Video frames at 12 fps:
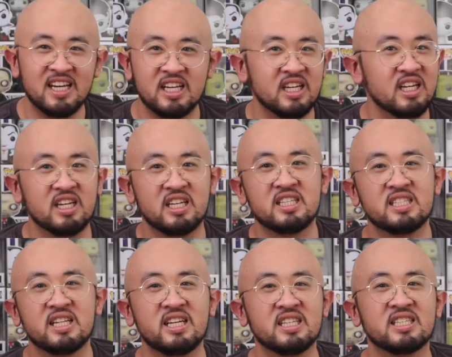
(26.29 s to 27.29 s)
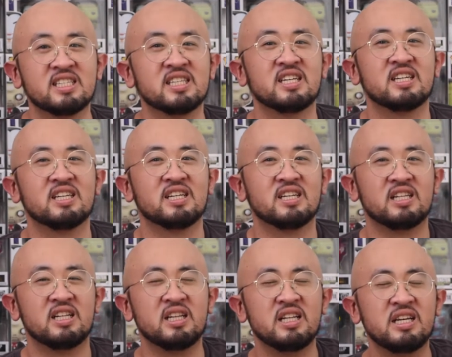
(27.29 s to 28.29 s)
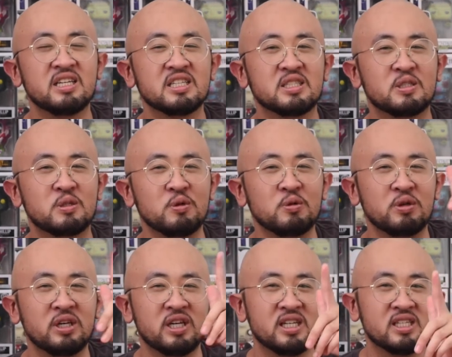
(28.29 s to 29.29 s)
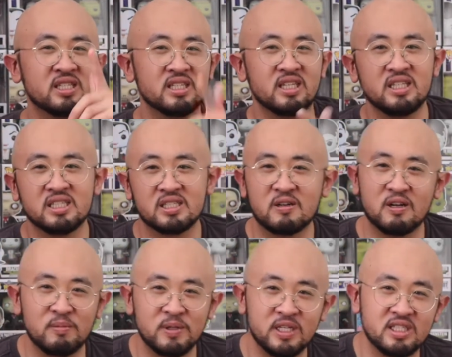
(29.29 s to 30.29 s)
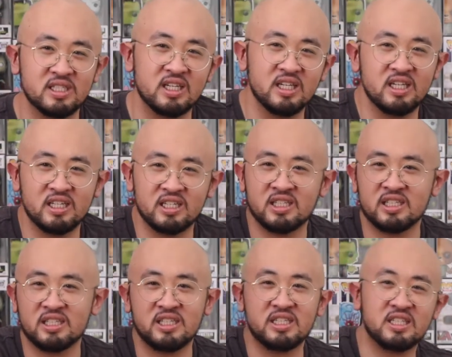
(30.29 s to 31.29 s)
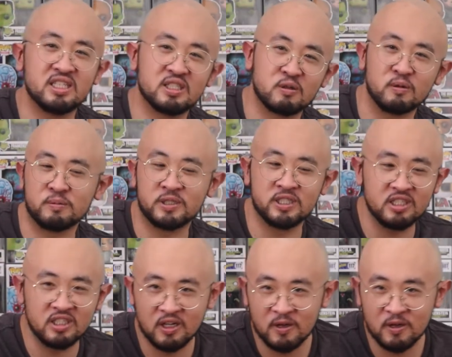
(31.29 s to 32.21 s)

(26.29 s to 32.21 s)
His links to his Instagram is in the description.